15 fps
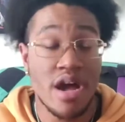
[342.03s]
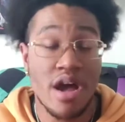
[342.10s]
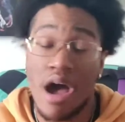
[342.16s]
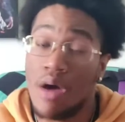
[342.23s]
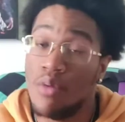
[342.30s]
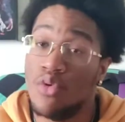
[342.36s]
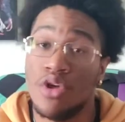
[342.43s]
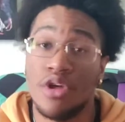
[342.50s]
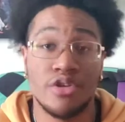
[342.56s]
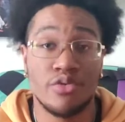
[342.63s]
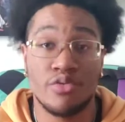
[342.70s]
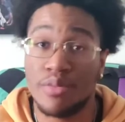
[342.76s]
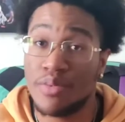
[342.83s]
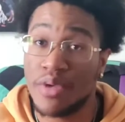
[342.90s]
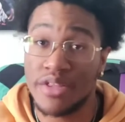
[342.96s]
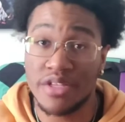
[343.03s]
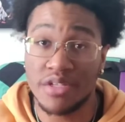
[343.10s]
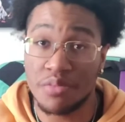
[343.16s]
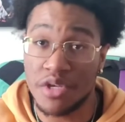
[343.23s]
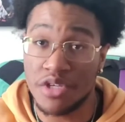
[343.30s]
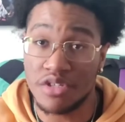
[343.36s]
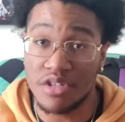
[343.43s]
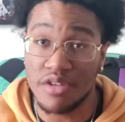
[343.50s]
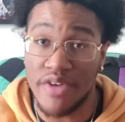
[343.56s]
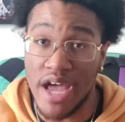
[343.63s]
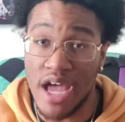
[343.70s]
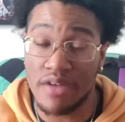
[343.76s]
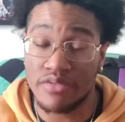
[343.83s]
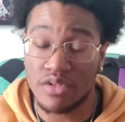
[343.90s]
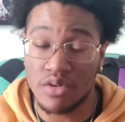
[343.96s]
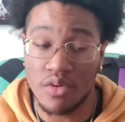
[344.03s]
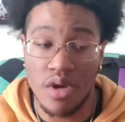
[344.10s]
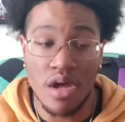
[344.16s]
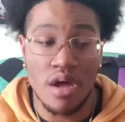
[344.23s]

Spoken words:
I'm willing to replay this mission if I have to.